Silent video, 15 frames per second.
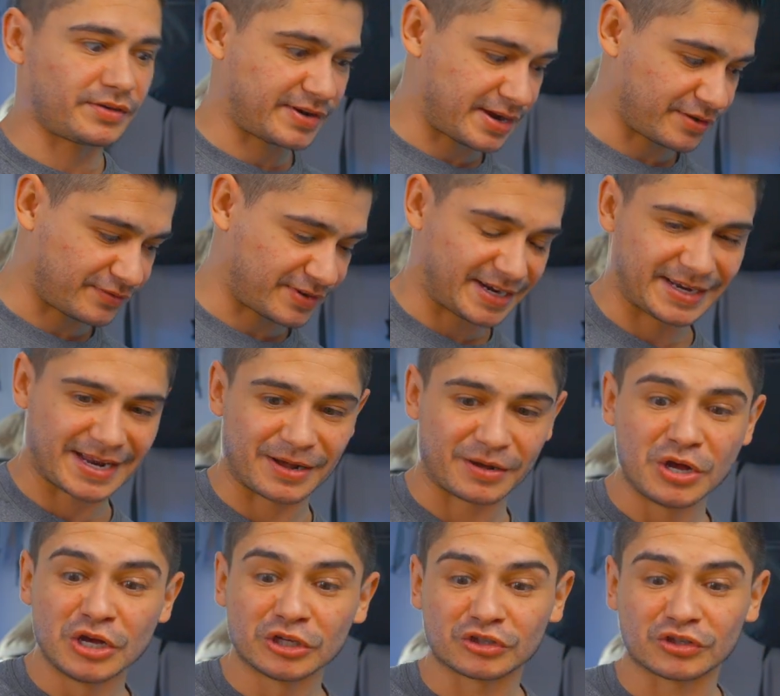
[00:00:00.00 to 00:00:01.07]
around right now.
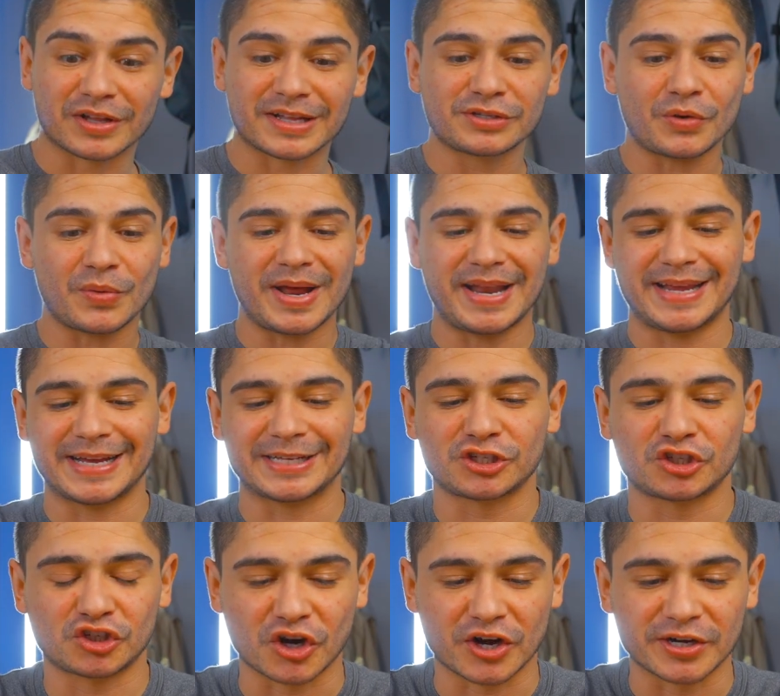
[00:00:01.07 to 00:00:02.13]
So let's go ahead and get
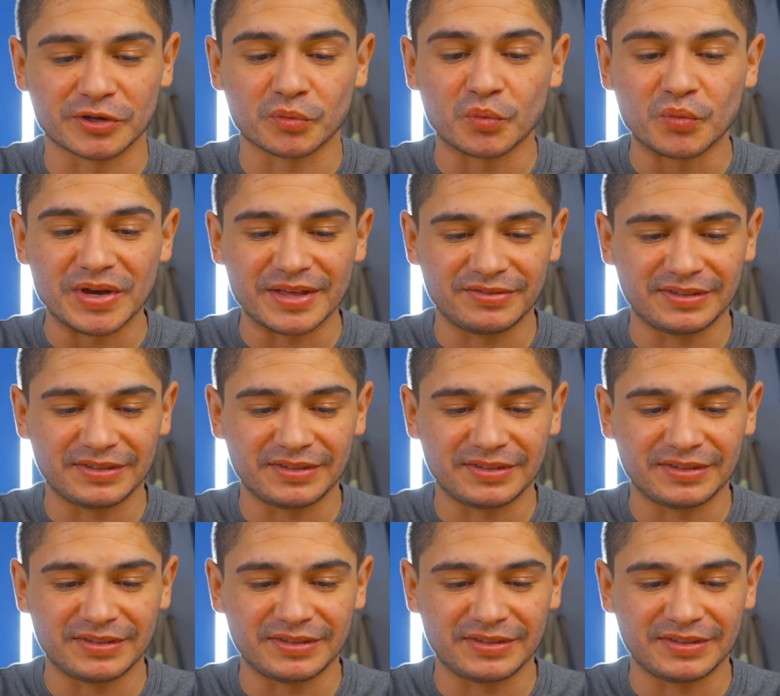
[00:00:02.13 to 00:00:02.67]
started with